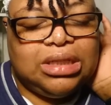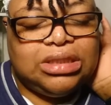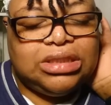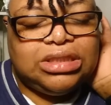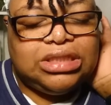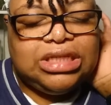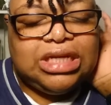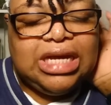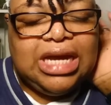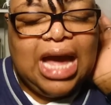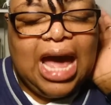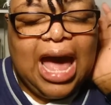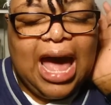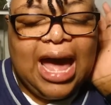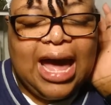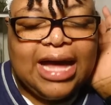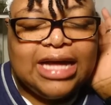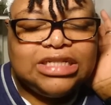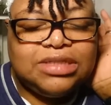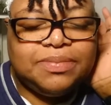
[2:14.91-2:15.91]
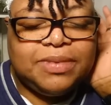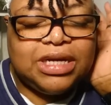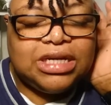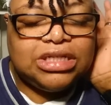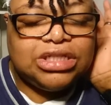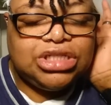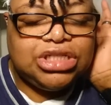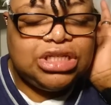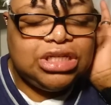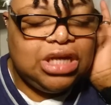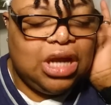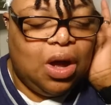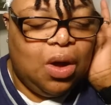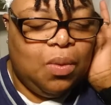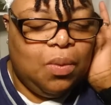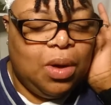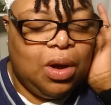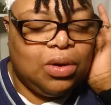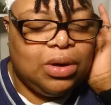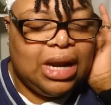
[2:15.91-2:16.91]
has, but she
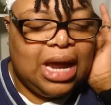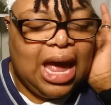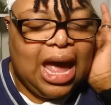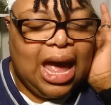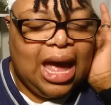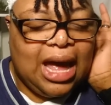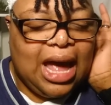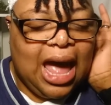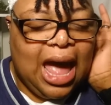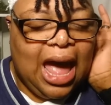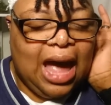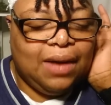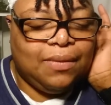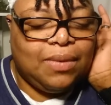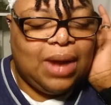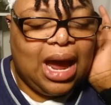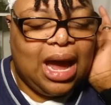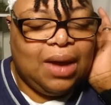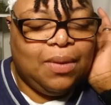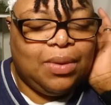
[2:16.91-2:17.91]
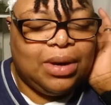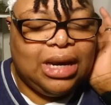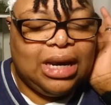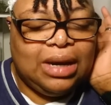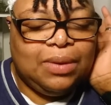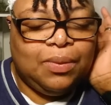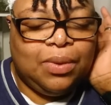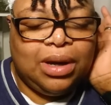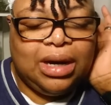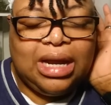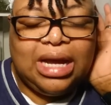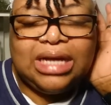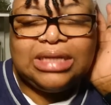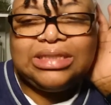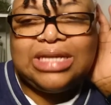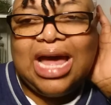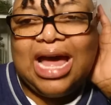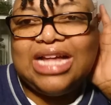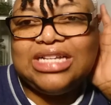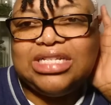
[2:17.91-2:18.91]
don't want to act right when anyone else
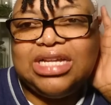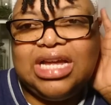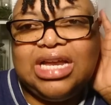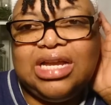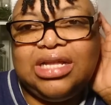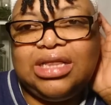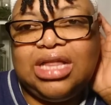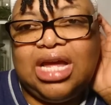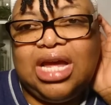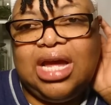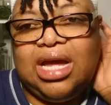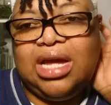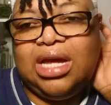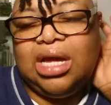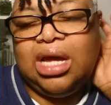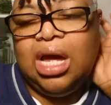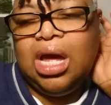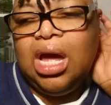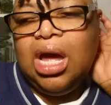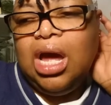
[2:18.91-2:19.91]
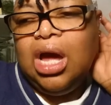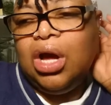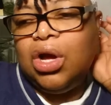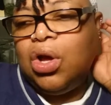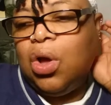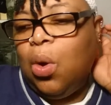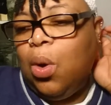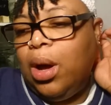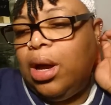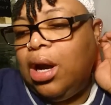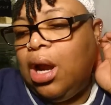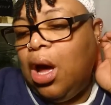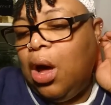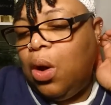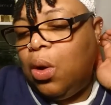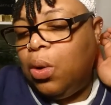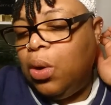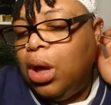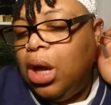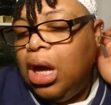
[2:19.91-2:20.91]
has anything going
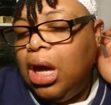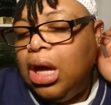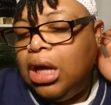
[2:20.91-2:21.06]
on.